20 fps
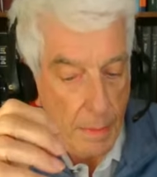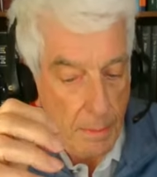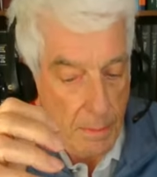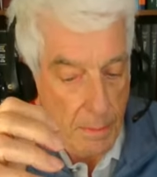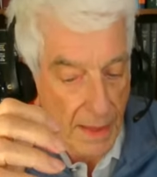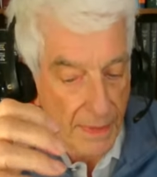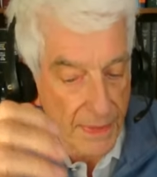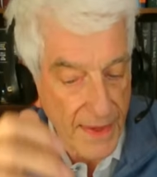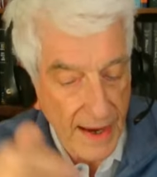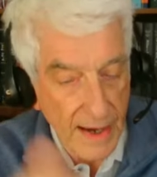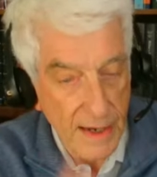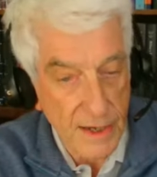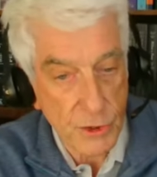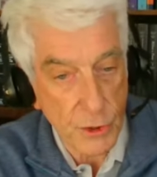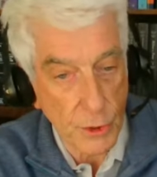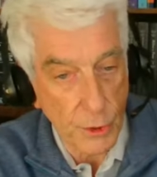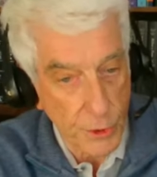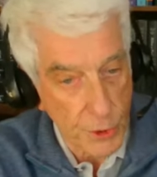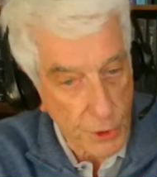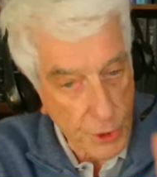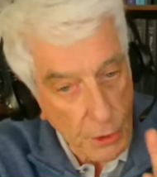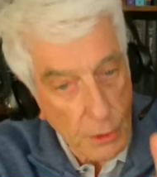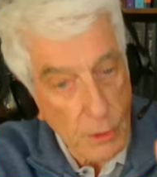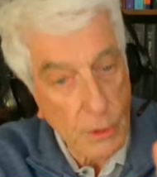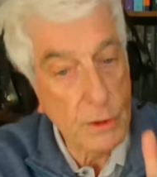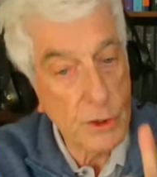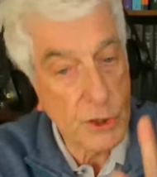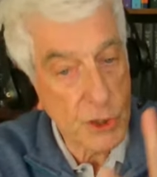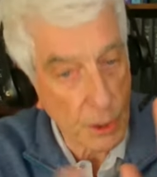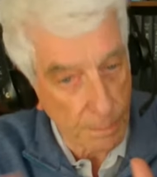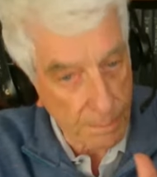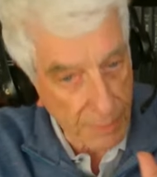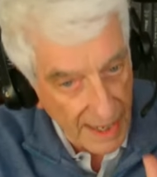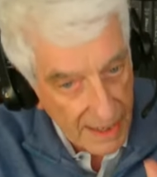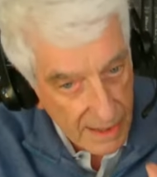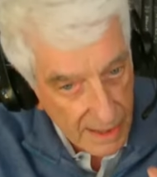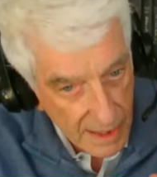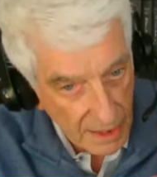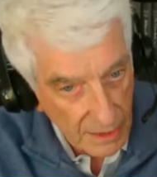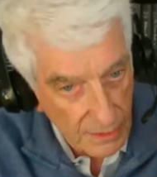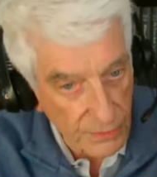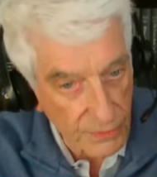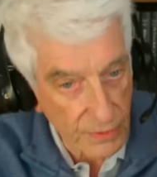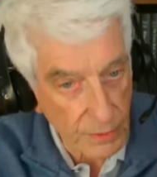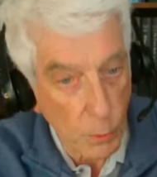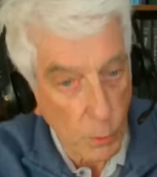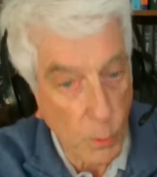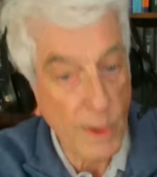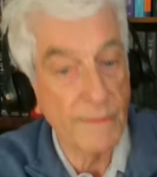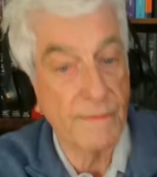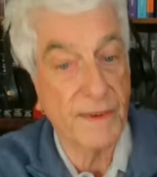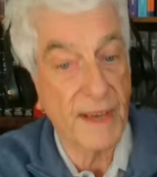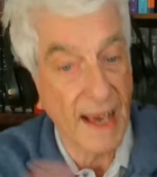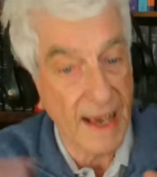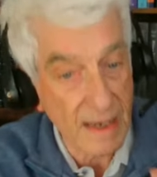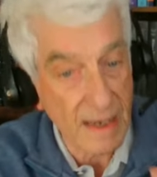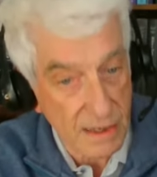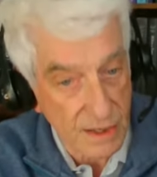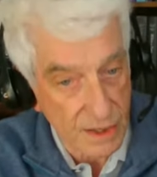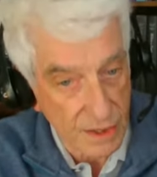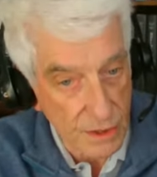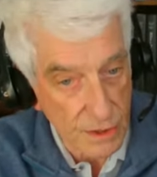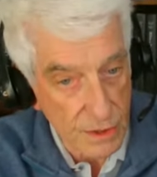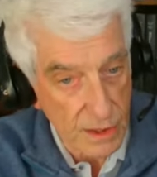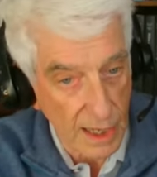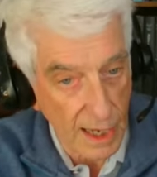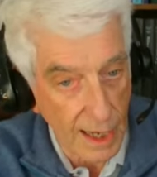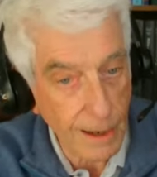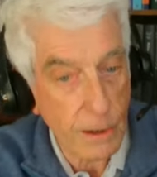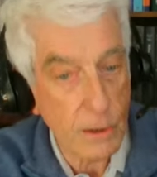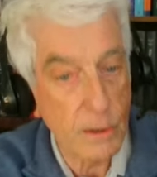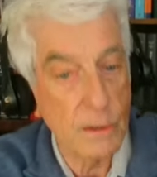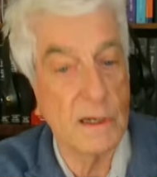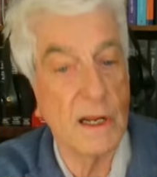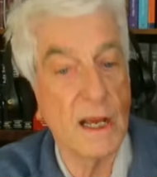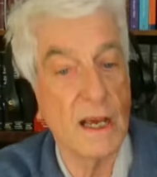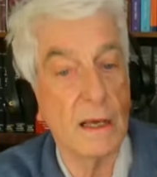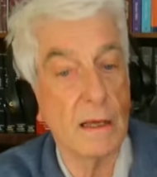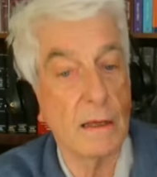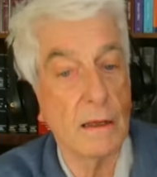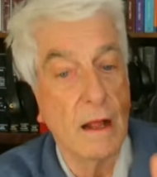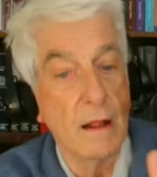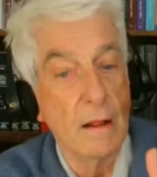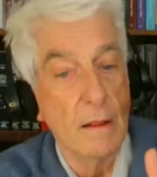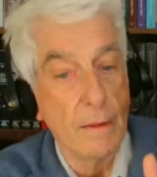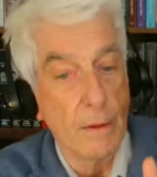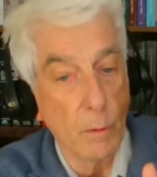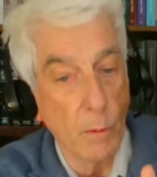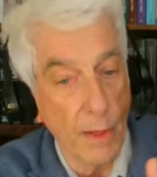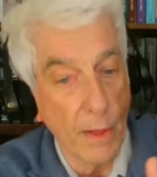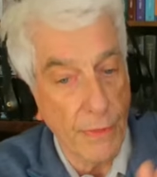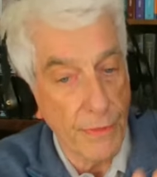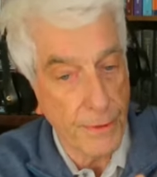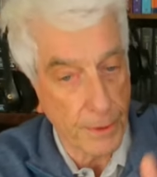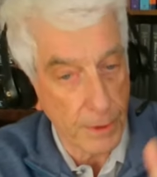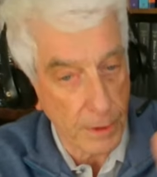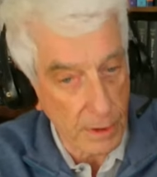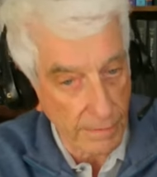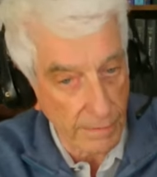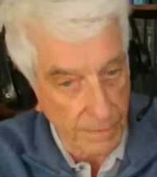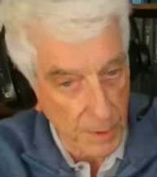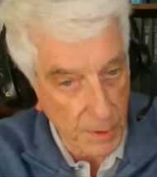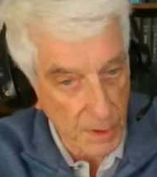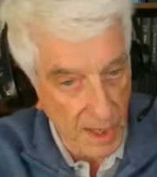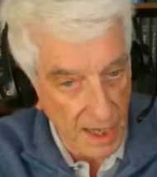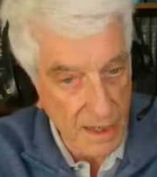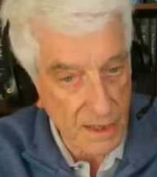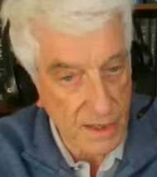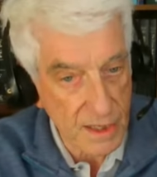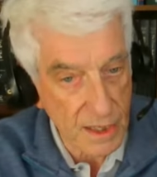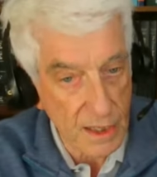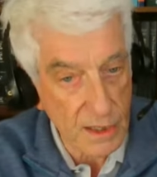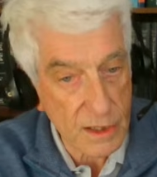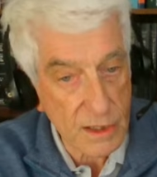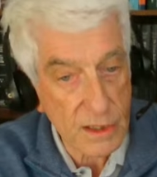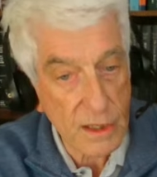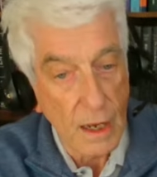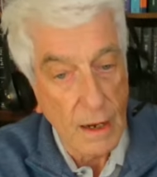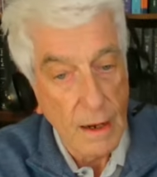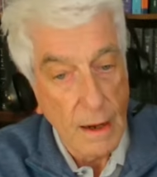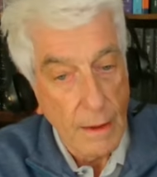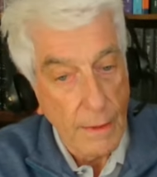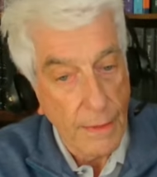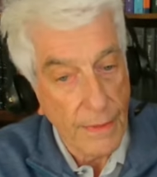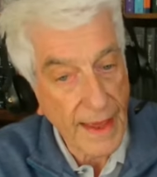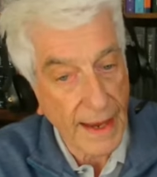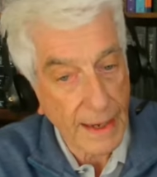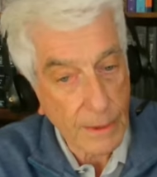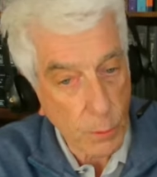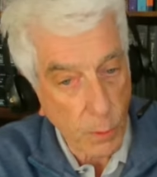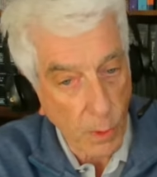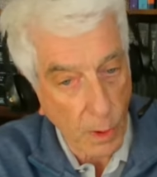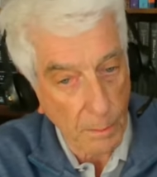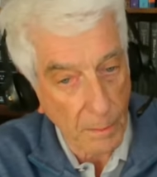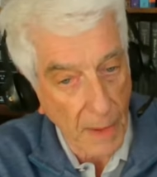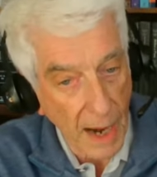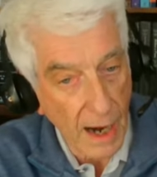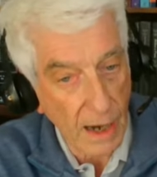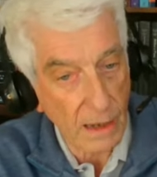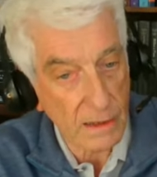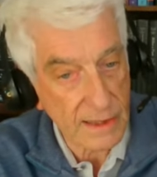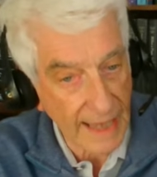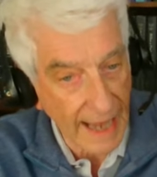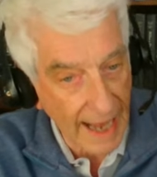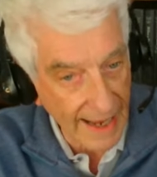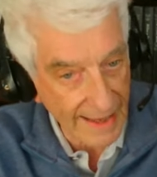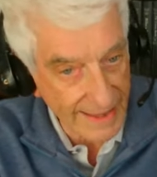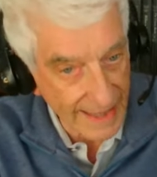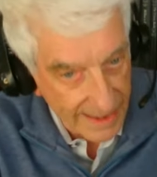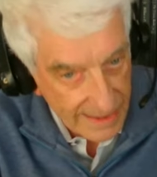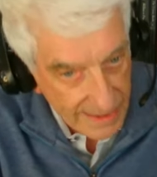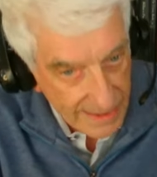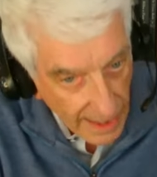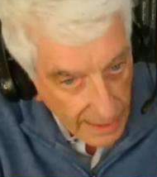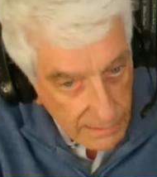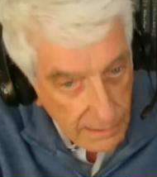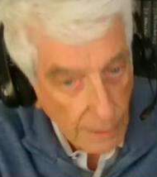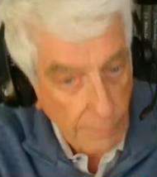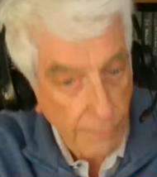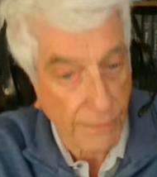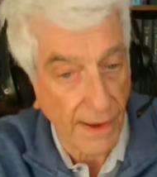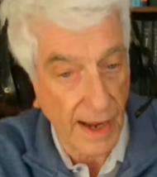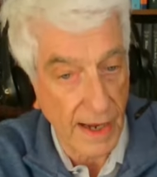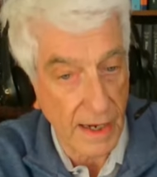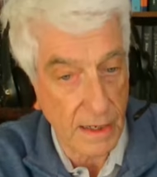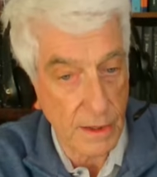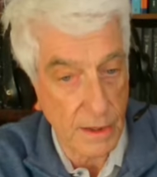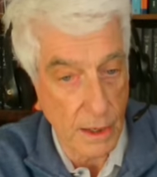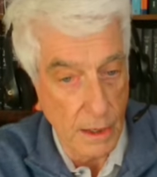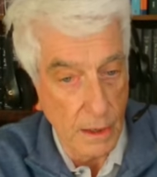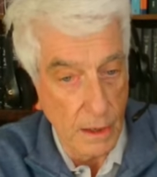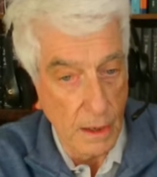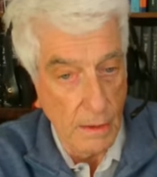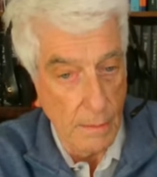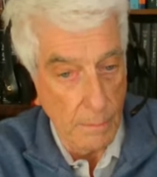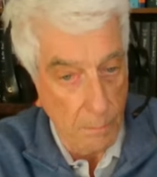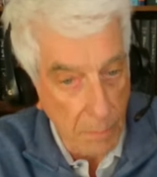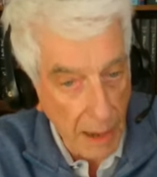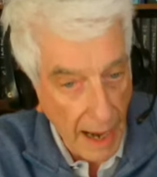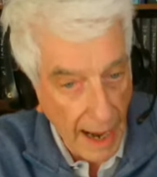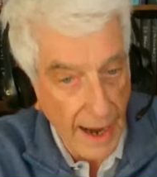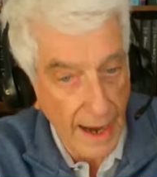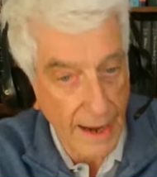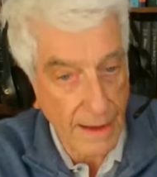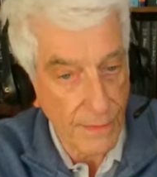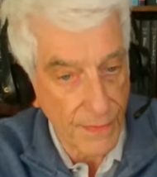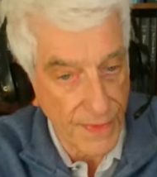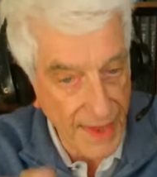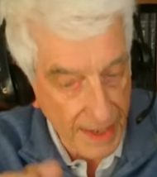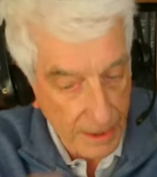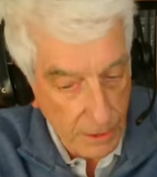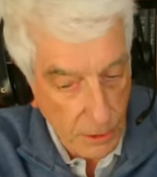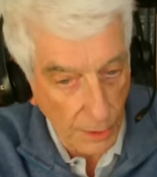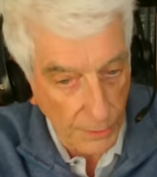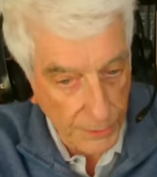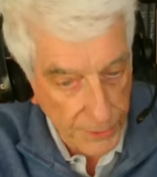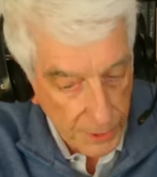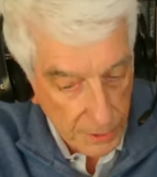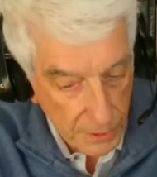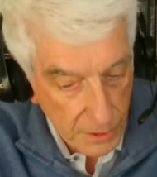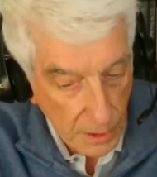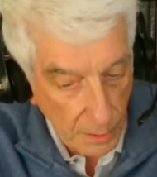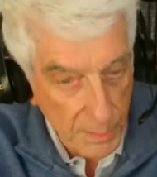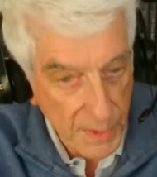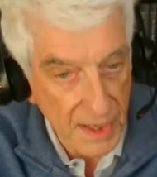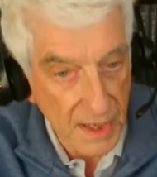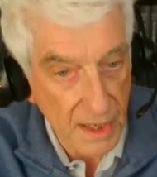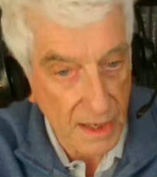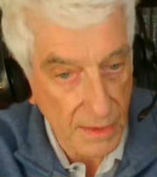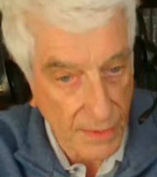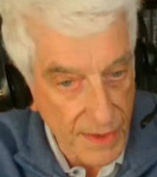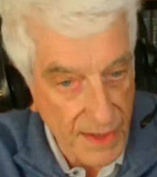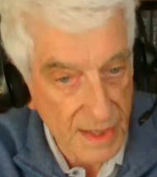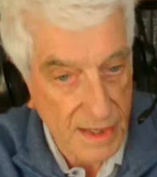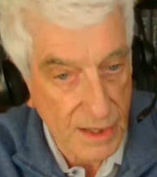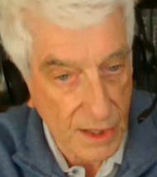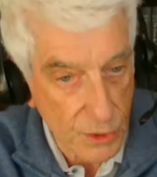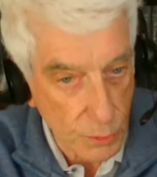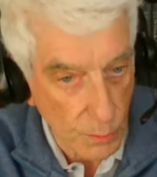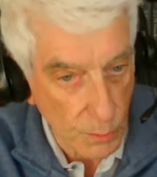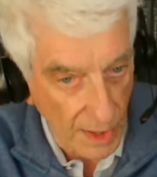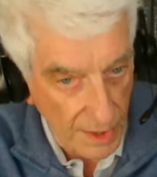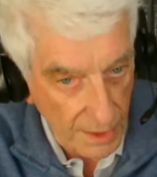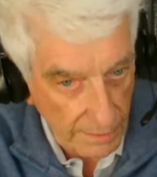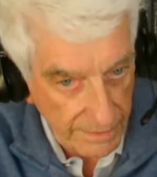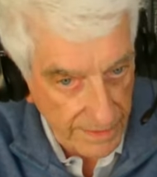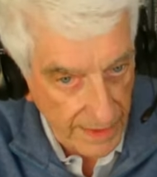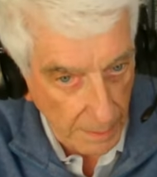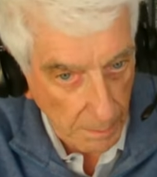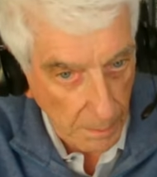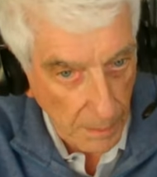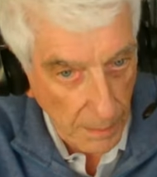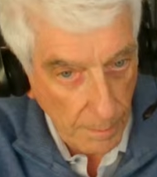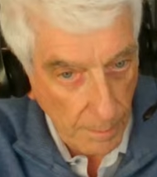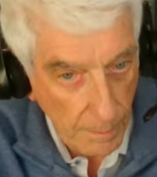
But there is a huge appendix with cases, including 1/3 of the cases that were marked unidentified by the Condon Committee. This is one of them.